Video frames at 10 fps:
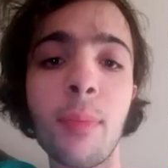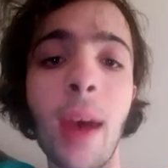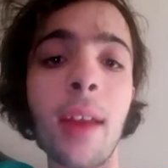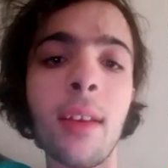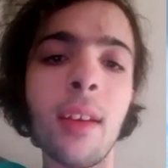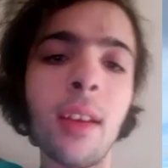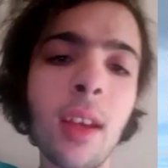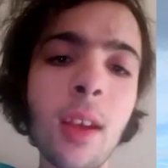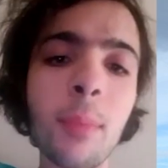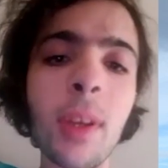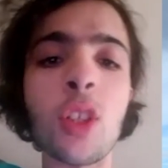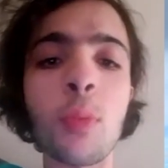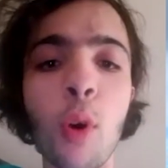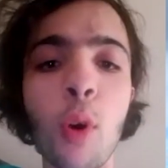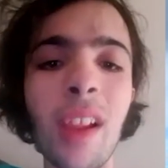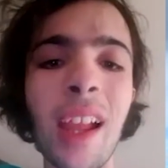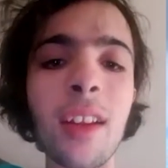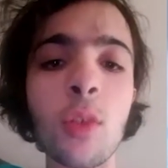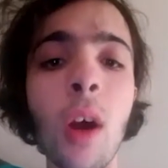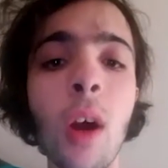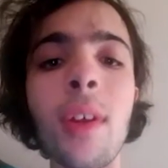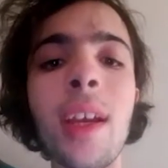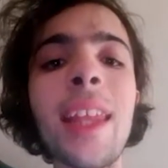but a bit sport related as well.